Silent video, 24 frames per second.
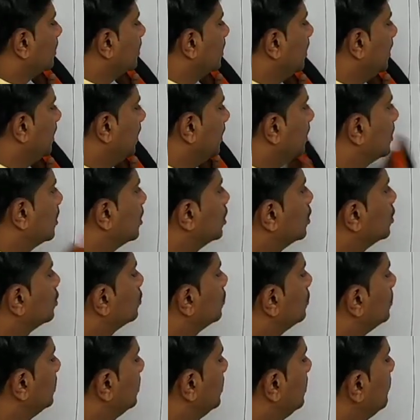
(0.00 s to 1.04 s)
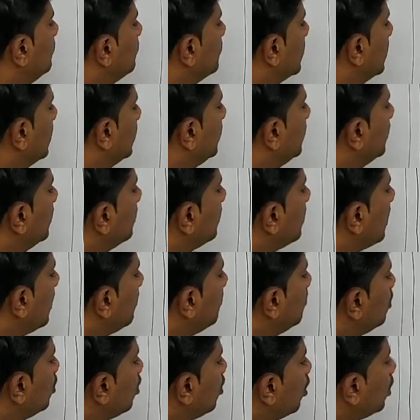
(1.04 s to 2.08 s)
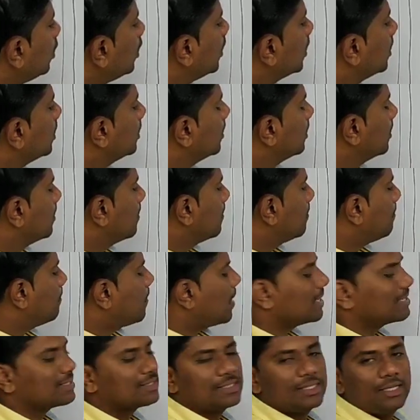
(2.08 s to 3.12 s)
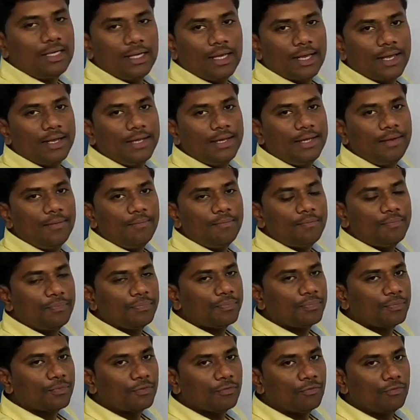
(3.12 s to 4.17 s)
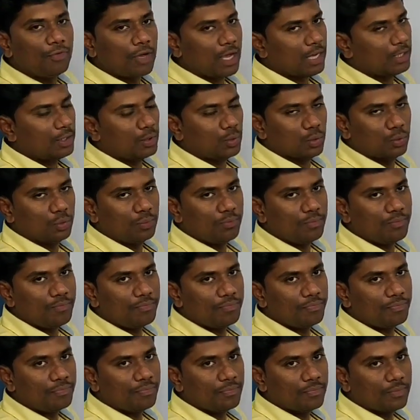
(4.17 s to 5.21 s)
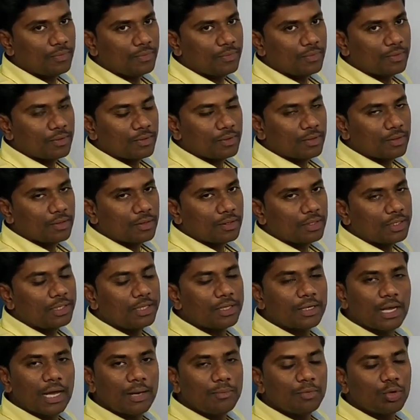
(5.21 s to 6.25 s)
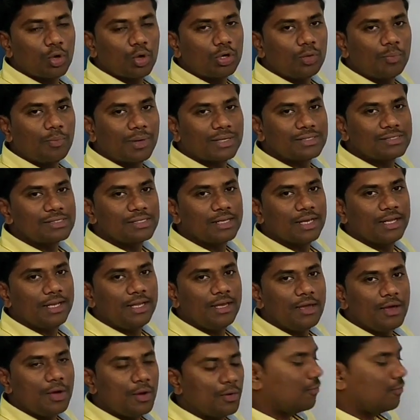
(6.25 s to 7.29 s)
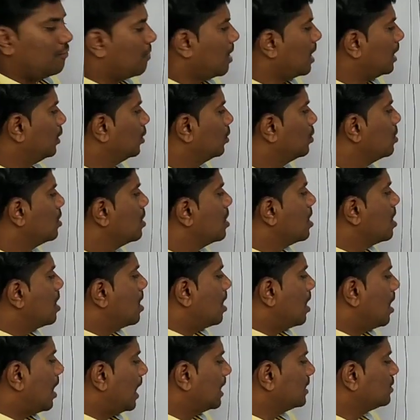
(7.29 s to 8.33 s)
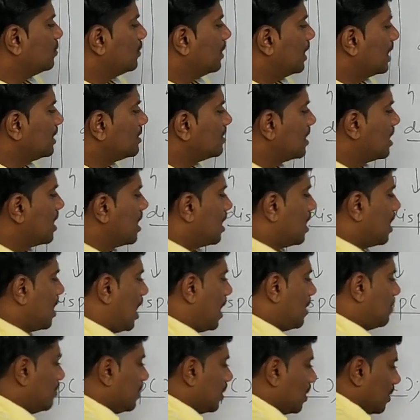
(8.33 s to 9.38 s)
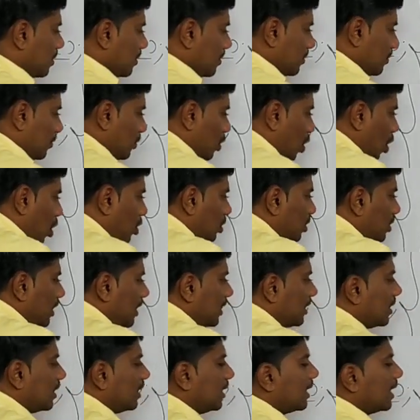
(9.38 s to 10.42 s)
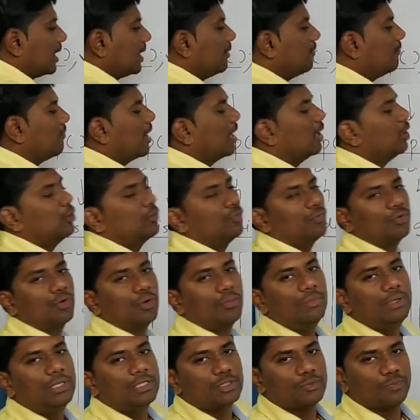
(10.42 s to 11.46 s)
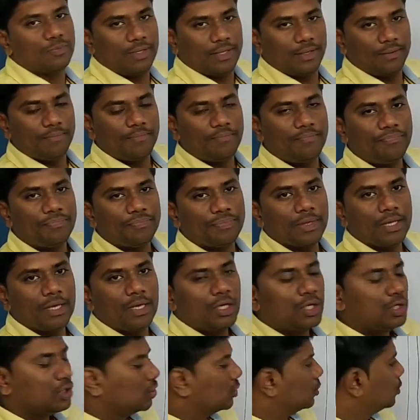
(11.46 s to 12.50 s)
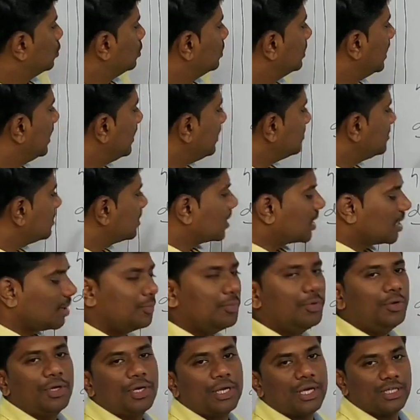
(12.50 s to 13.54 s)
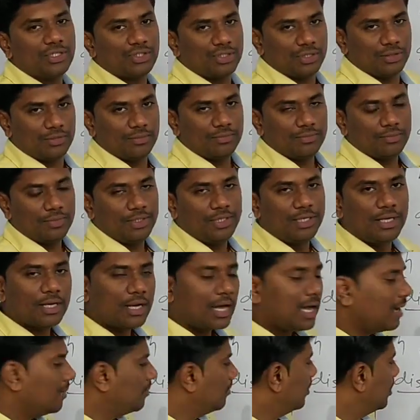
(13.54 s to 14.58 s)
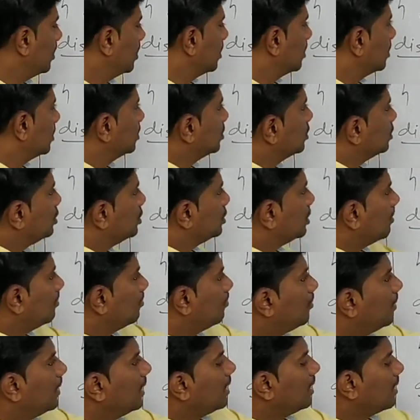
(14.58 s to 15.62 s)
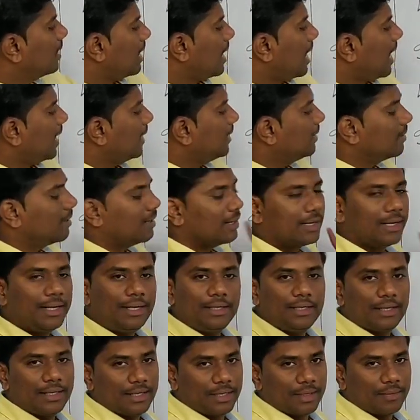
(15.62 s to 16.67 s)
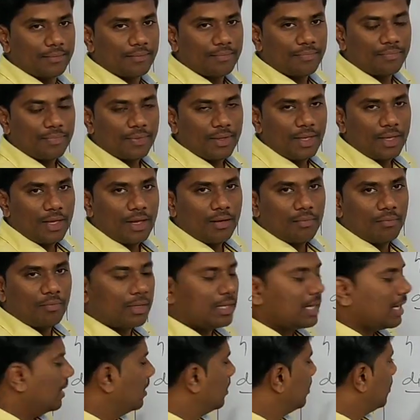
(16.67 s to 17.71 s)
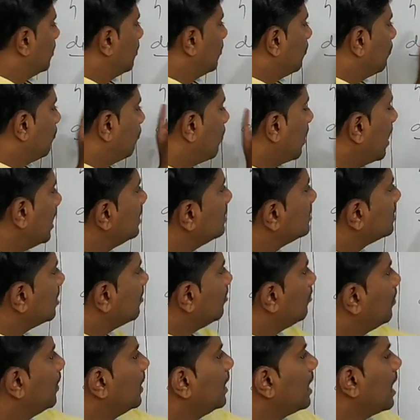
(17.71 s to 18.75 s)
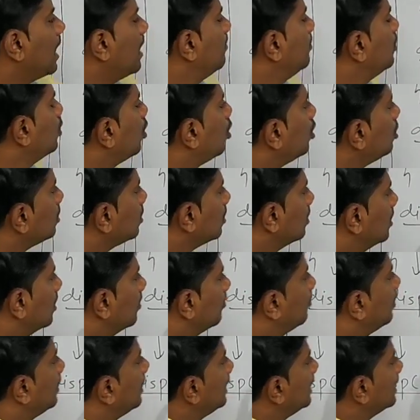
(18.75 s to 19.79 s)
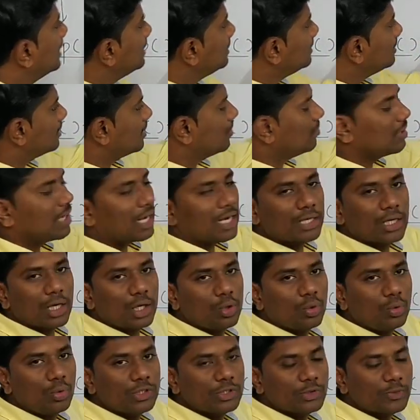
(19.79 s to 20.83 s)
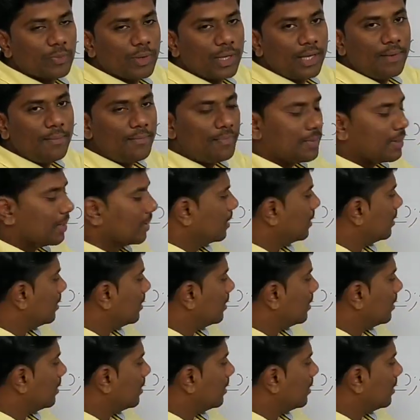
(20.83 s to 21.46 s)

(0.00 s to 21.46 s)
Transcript: Getting? So see, here I am not passing any value. Here I am not passing any value, as well as I am not returning any value from display. So there is a communication. Here I am jumping and returning, but while jumping I am not bringing some data to display.